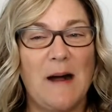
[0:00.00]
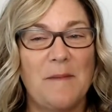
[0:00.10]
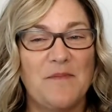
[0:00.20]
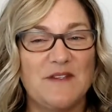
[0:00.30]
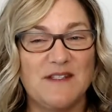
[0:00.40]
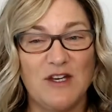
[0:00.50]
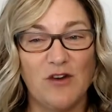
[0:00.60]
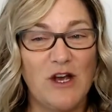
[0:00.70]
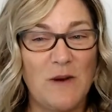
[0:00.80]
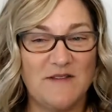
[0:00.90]

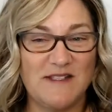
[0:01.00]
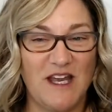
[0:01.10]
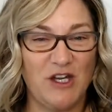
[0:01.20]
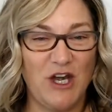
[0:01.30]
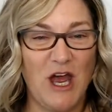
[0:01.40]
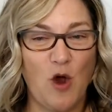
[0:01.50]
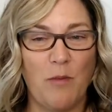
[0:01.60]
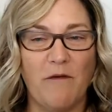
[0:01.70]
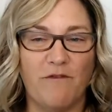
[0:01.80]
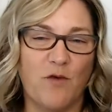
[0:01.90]
0 have said
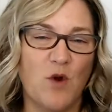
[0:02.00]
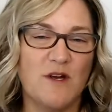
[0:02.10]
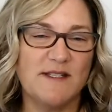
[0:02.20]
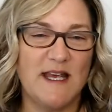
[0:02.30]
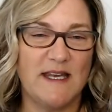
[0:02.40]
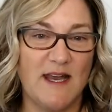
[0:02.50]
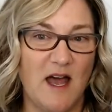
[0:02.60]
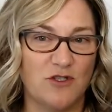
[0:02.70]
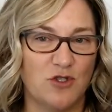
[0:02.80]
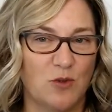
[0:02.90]
no, but 4 said
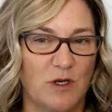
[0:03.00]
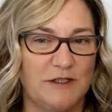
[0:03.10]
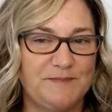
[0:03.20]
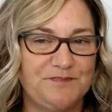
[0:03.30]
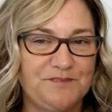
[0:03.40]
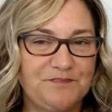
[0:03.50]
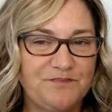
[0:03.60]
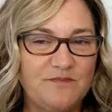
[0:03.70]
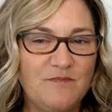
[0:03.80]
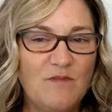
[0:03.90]
not sure.
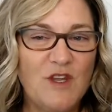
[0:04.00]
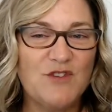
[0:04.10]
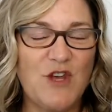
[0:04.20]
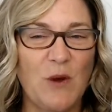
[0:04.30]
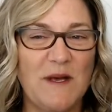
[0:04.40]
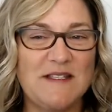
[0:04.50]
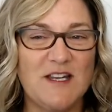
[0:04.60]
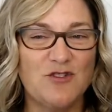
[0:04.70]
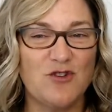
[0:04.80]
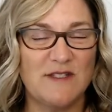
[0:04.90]
So
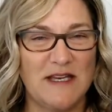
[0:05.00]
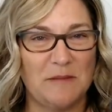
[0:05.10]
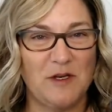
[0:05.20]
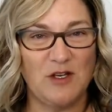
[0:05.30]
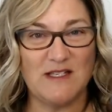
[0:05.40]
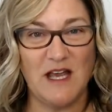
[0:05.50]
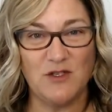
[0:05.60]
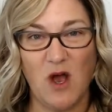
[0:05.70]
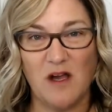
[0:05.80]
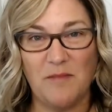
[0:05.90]
it's interesting because
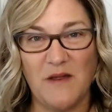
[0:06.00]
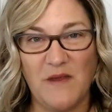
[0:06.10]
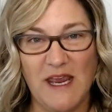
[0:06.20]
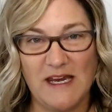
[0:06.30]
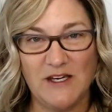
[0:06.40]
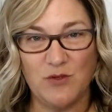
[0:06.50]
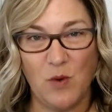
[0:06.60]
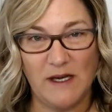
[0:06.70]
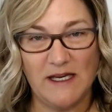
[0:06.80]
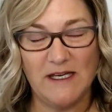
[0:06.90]
I talk about the
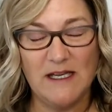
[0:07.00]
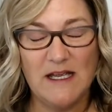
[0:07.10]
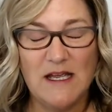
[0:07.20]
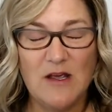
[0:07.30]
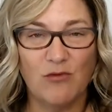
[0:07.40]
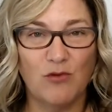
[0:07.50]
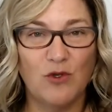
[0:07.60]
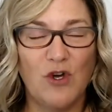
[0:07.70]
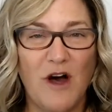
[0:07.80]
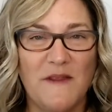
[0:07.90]
80-20
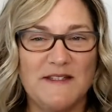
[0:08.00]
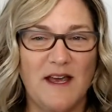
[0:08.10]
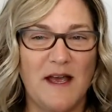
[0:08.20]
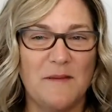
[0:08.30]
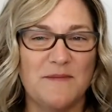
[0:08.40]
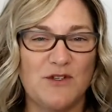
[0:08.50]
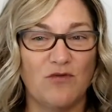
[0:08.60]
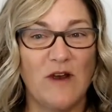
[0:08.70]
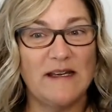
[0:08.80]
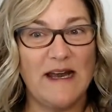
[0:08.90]
rule all the time.
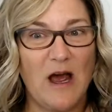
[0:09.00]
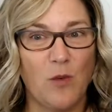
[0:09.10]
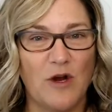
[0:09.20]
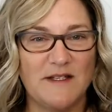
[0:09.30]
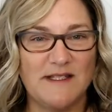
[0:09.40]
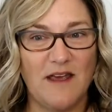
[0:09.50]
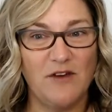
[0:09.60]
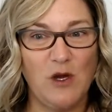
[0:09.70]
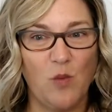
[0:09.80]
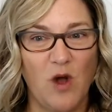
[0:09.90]
So right now we're at
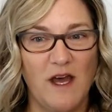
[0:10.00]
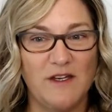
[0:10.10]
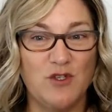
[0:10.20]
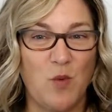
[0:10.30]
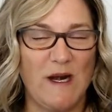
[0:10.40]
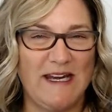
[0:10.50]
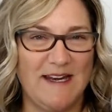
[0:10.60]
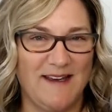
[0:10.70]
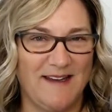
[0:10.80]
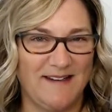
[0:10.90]

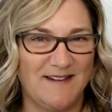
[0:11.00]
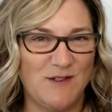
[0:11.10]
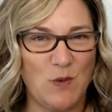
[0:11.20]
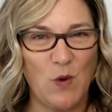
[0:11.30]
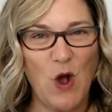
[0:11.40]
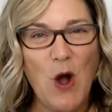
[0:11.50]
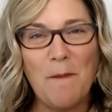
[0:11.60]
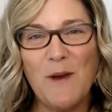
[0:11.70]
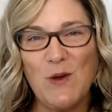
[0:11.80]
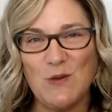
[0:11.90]
71-29. So we're
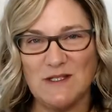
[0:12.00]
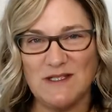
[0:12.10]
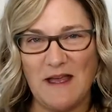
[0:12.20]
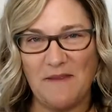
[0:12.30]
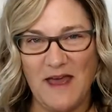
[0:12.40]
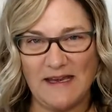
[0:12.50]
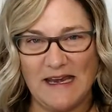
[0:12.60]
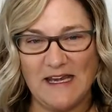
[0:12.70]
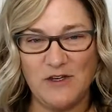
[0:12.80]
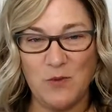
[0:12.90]
almost at that
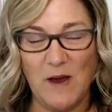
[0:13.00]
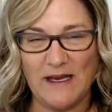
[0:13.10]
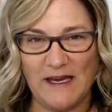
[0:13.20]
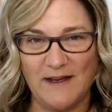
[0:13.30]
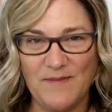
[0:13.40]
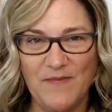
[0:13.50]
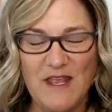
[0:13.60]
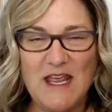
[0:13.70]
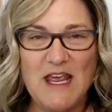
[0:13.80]
80-20.